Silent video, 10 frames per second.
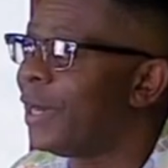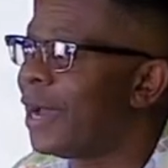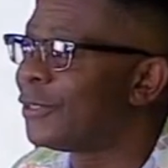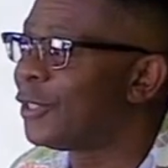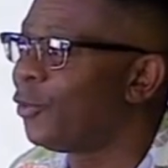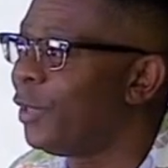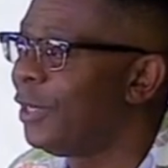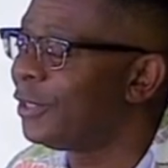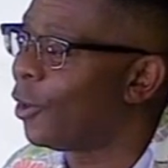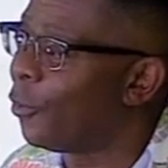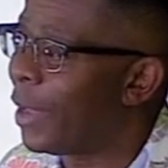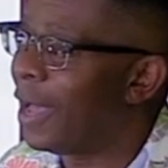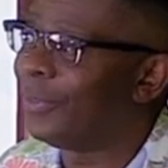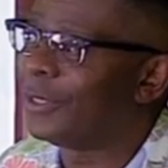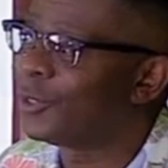our series
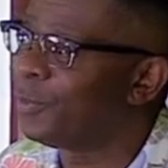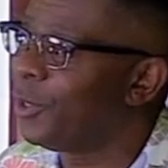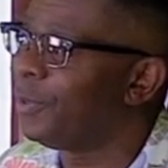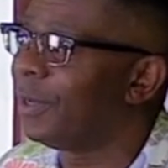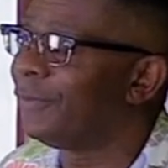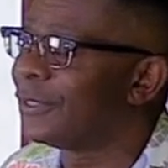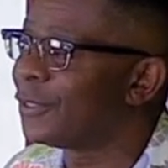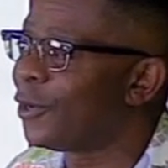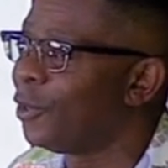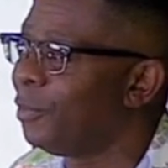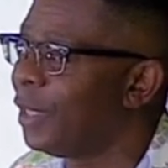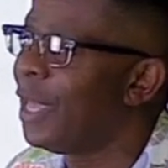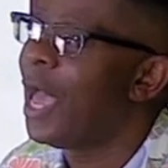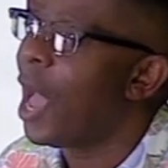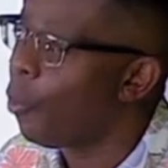around the spirit of
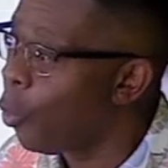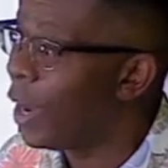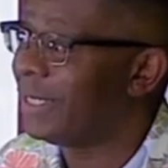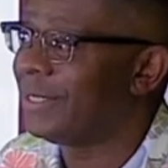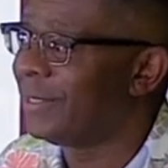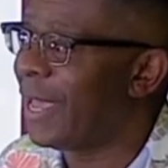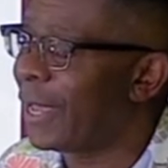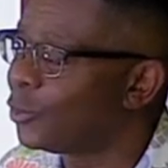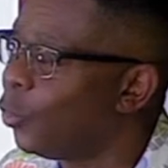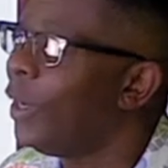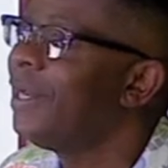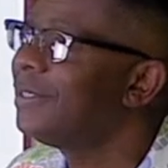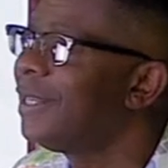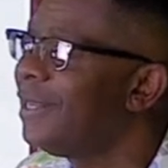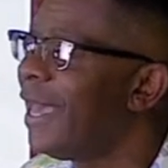discernment, what's next? What
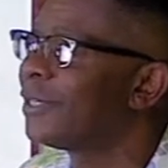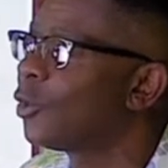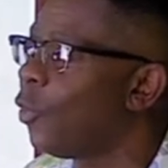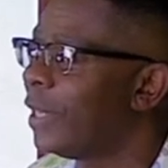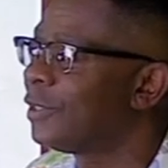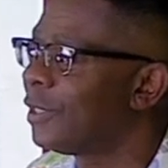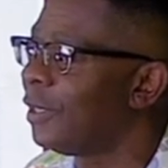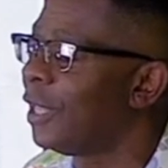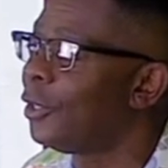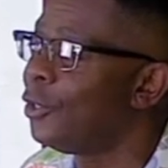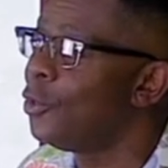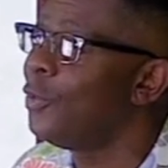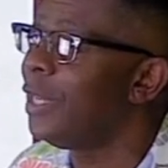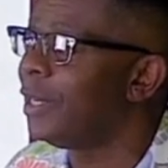is the next question that you need